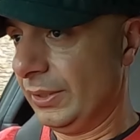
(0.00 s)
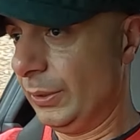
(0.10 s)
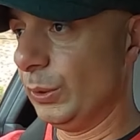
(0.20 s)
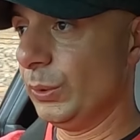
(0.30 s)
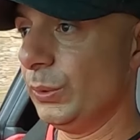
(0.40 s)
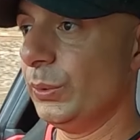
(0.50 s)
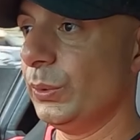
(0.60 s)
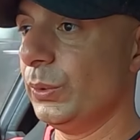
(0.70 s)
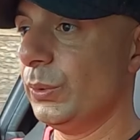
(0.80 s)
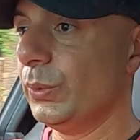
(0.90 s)

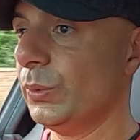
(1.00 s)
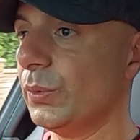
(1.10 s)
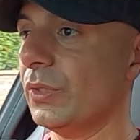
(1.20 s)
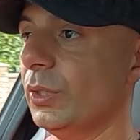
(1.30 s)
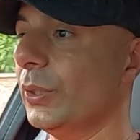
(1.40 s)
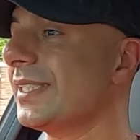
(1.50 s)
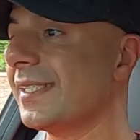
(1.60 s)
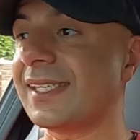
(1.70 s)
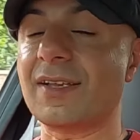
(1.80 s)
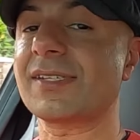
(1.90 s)
who looks
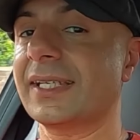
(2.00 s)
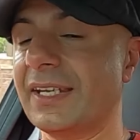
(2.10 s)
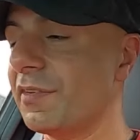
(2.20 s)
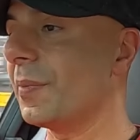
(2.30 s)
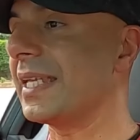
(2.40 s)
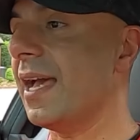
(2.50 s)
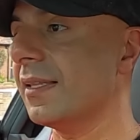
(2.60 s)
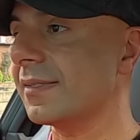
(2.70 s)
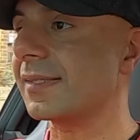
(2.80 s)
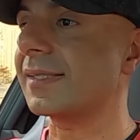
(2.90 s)
and sounds like everybody
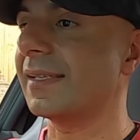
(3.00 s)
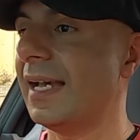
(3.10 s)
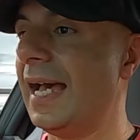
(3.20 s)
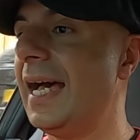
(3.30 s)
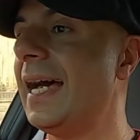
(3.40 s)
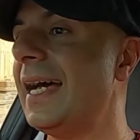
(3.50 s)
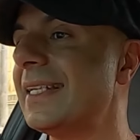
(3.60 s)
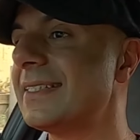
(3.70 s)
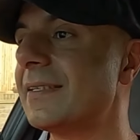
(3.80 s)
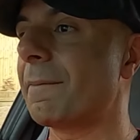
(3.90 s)
else,
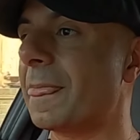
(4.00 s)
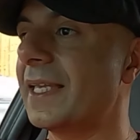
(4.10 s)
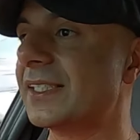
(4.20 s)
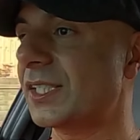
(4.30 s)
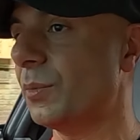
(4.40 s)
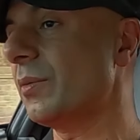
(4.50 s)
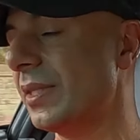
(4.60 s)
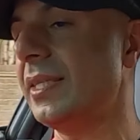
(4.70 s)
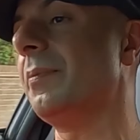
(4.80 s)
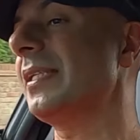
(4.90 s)
and it's someone
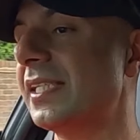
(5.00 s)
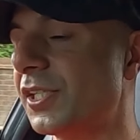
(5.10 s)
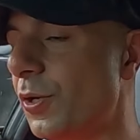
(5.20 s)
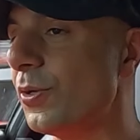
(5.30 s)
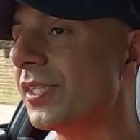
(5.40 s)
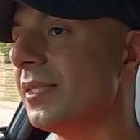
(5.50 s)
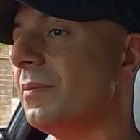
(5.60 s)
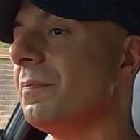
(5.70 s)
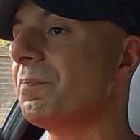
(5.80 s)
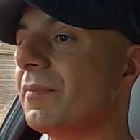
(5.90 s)
within the business knows
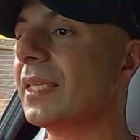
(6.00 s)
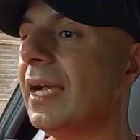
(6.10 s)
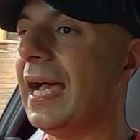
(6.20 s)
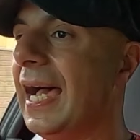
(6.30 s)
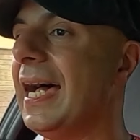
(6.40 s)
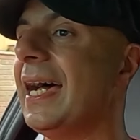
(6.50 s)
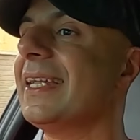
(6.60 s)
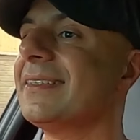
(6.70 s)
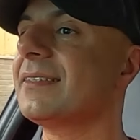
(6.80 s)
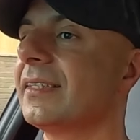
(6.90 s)
them,
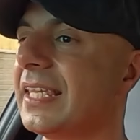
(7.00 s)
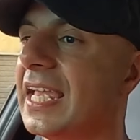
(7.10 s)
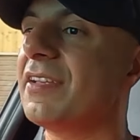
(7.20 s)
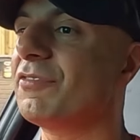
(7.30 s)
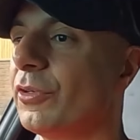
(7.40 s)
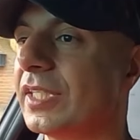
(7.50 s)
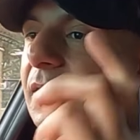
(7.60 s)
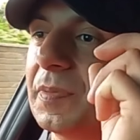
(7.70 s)
and they've got this